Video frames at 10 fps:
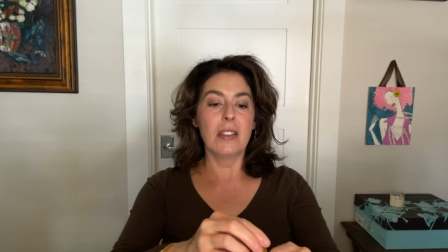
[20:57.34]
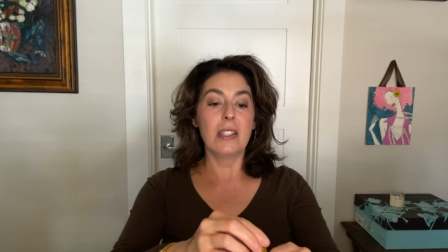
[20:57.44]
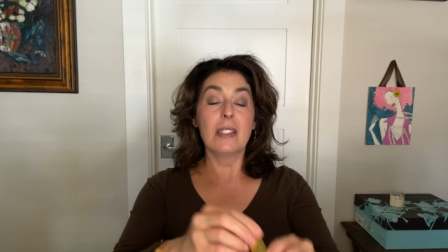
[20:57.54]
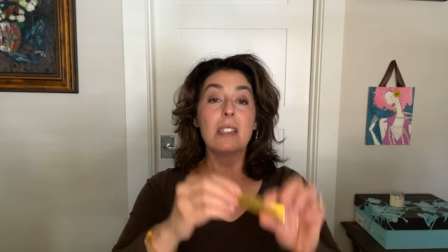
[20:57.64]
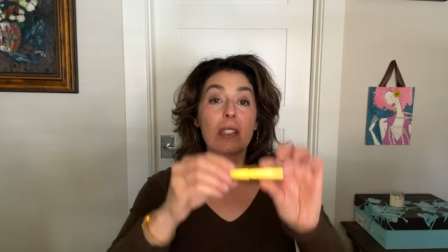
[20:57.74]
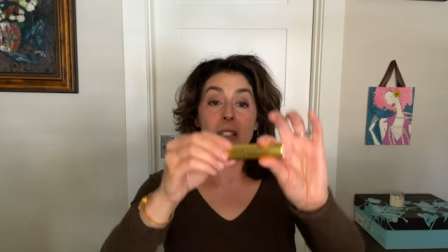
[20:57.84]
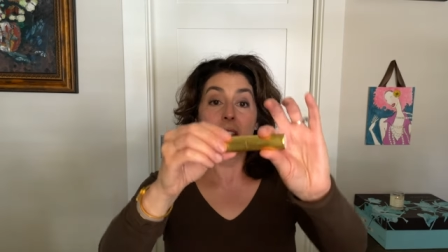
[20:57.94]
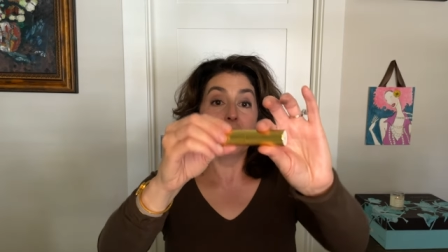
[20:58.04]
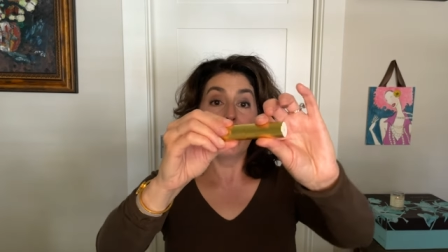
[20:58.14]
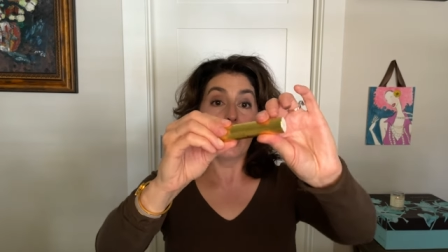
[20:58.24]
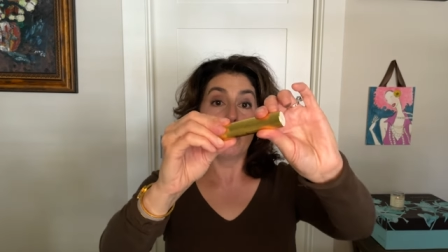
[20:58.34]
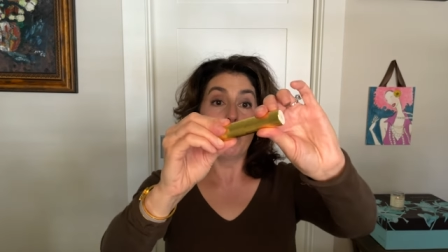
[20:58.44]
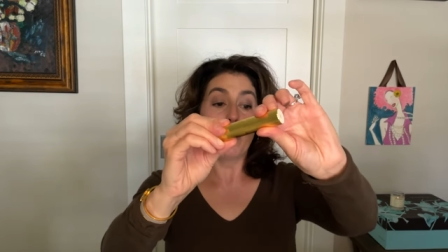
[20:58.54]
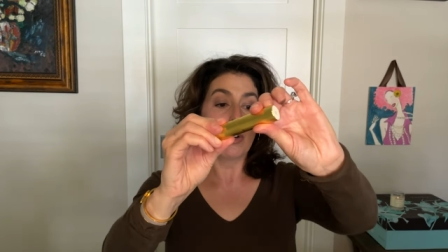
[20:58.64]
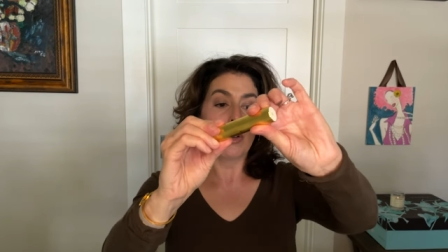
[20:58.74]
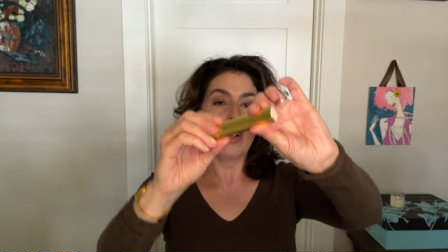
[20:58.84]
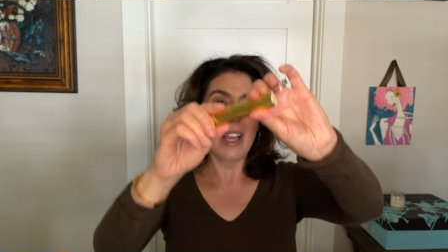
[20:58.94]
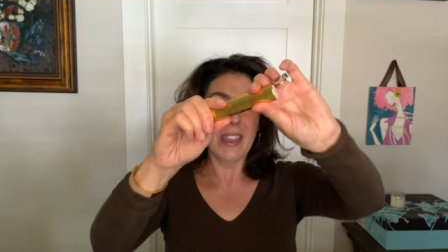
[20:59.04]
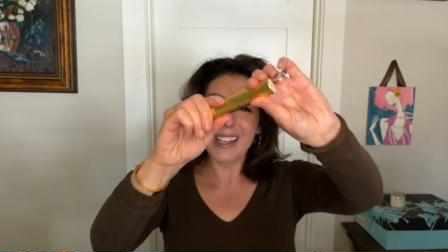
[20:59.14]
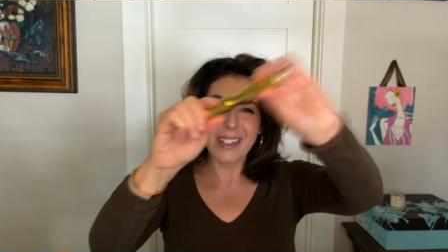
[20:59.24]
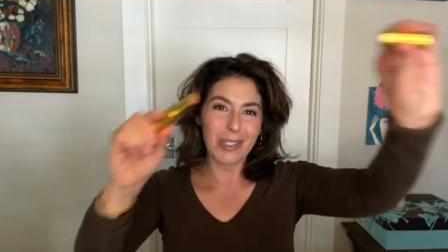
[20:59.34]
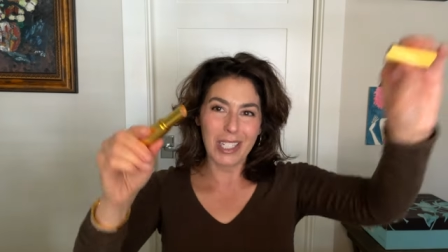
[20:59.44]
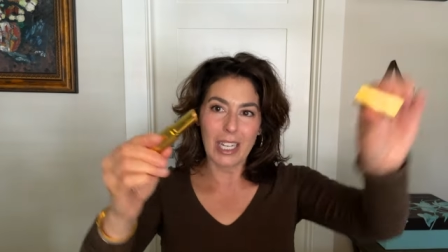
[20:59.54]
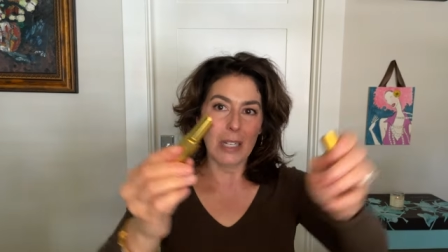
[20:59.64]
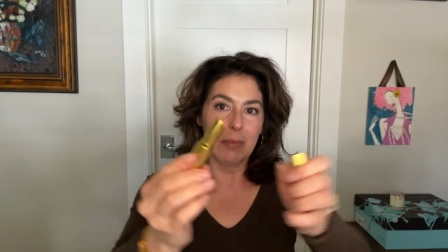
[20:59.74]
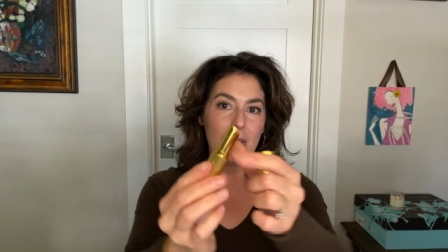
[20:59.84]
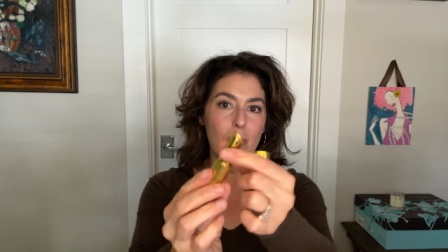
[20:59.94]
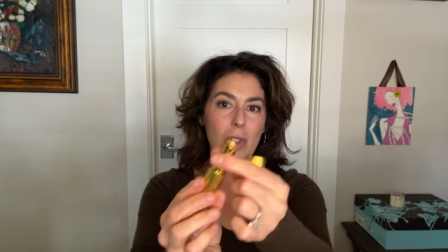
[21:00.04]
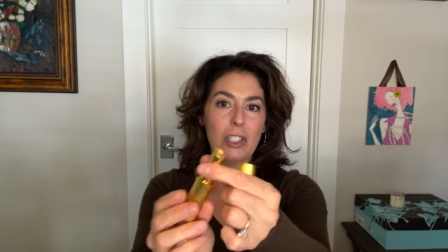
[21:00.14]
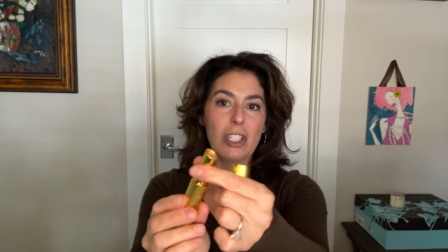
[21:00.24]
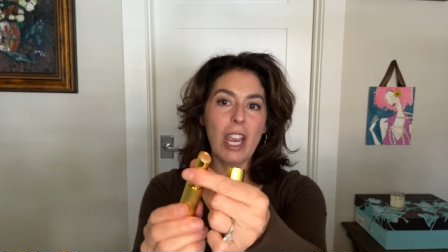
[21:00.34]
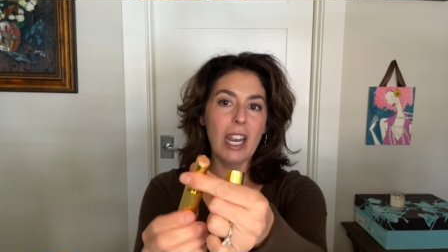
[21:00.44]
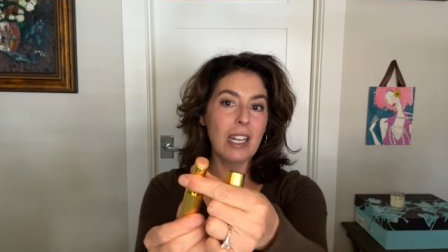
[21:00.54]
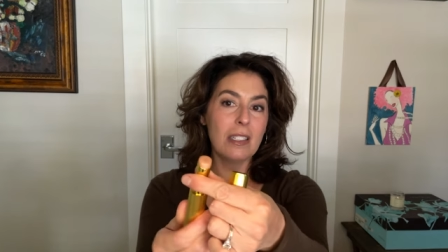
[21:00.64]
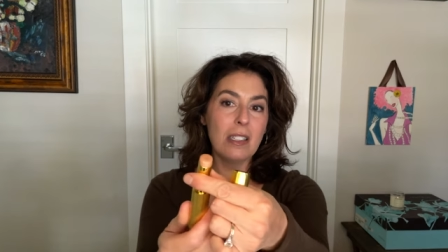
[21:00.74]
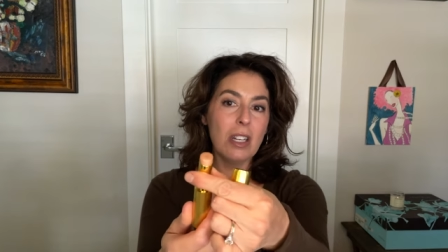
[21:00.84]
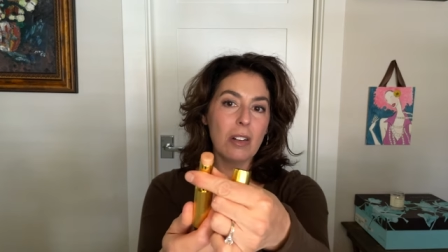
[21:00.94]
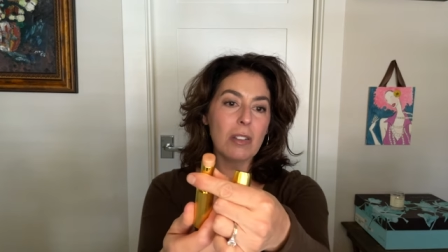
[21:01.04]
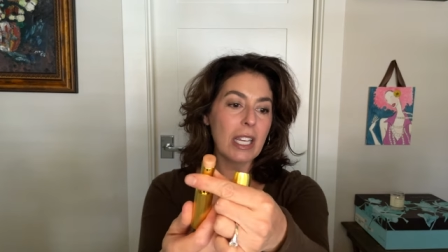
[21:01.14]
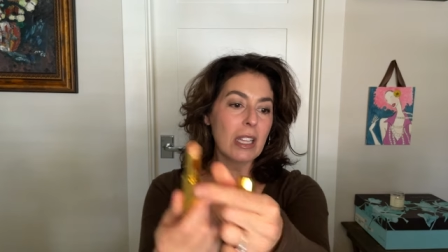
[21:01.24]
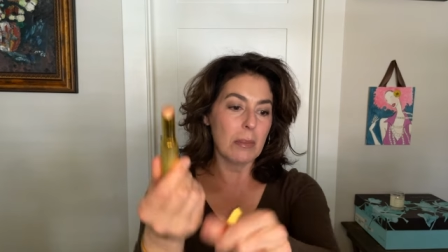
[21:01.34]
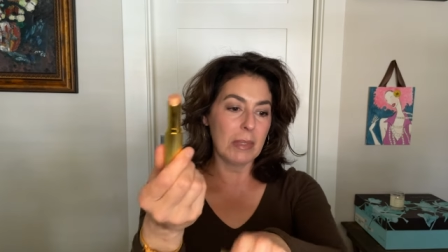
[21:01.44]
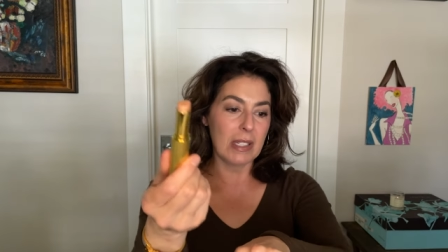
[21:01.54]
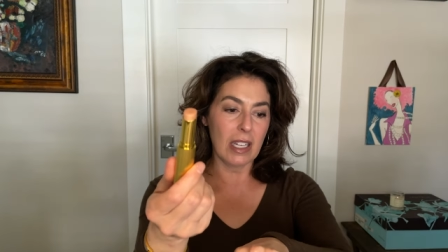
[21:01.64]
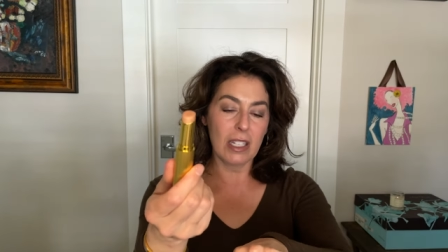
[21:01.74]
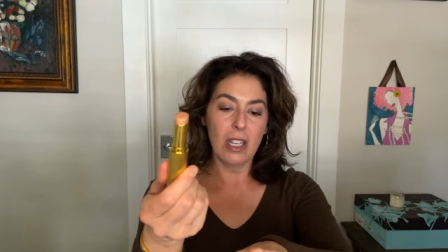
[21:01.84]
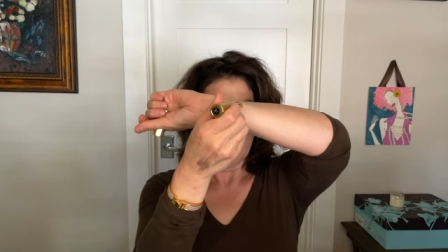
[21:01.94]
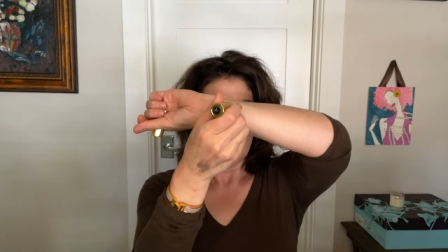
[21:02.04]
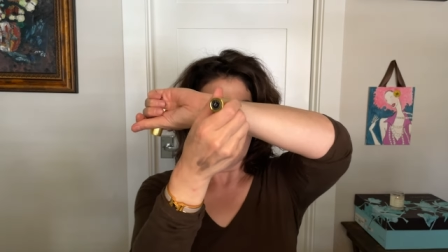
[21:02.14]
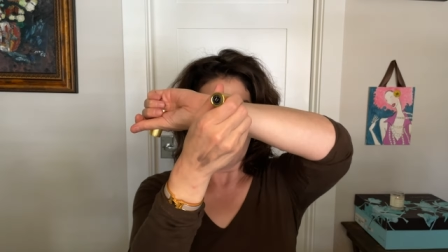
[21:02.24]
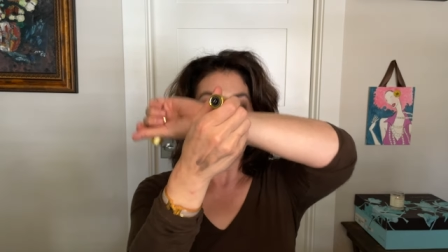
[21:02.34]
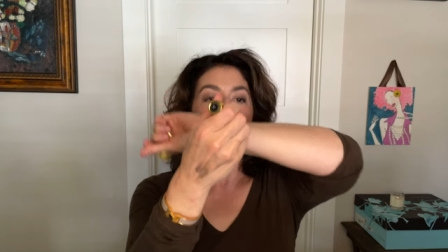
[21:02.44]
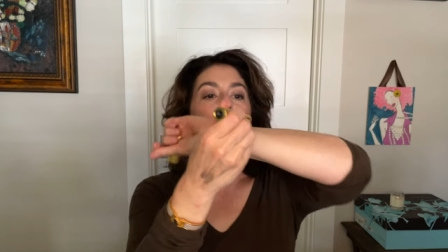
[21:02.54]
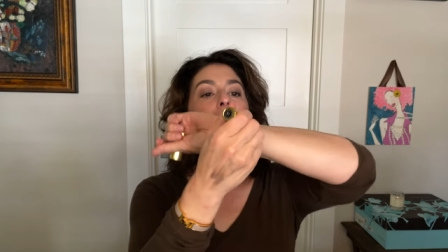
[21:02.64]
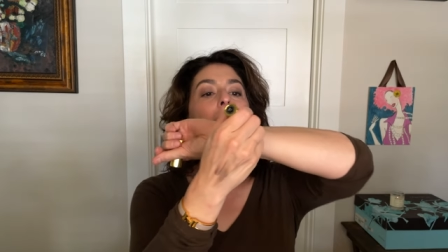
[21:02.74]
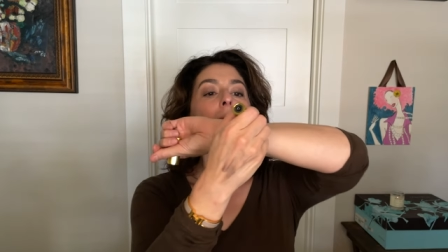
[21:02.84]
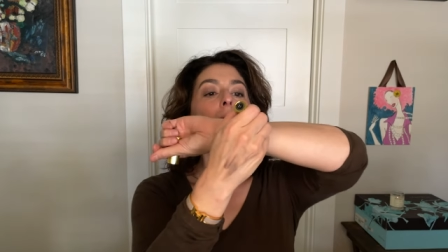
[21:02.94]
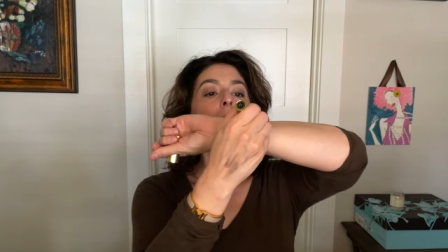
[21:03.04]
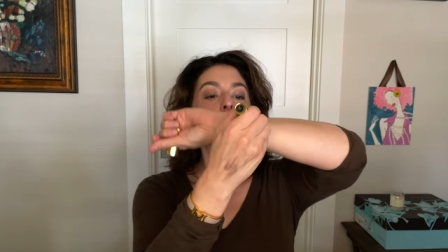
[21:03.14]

This is the shade Pearl. I think it only comes in one shade. It's, you know, like lipstick. I'm gonna put it right here.